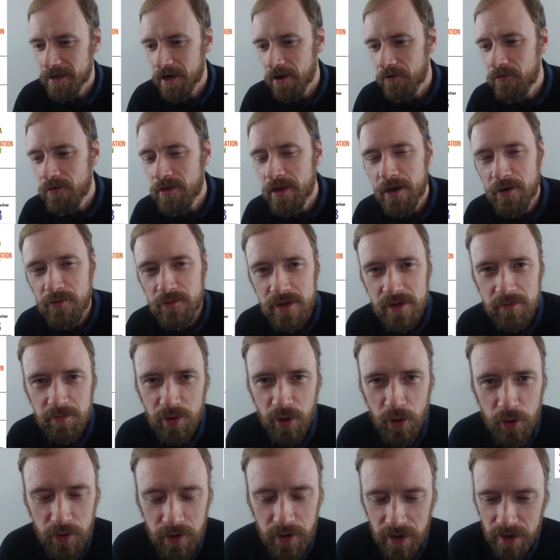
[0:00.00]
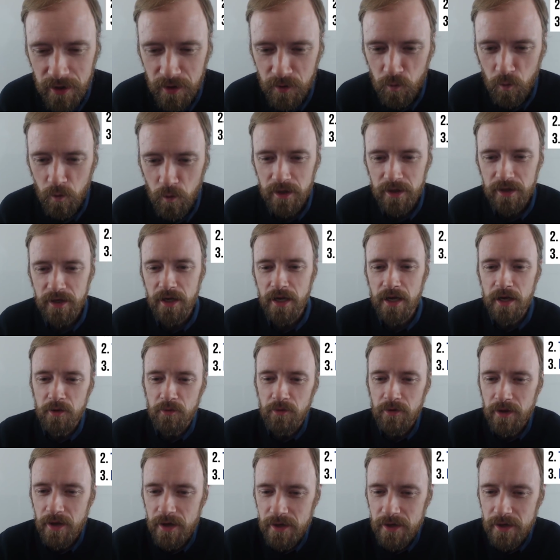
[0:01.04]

Everything was broken in one day with